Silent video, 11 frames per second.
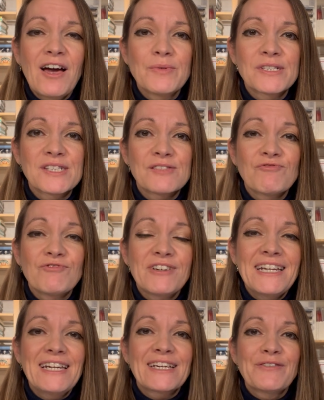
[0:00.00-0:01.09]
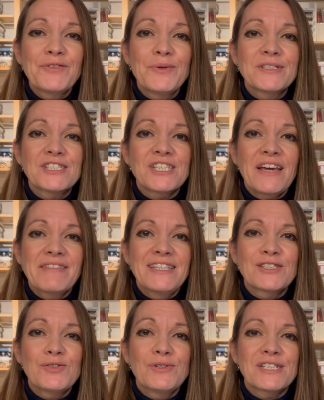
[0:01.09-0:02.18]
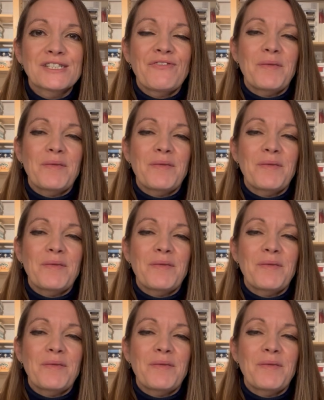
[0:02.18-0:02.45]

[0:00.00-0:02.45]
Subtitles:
I was really looking forward to sharing these gorgeous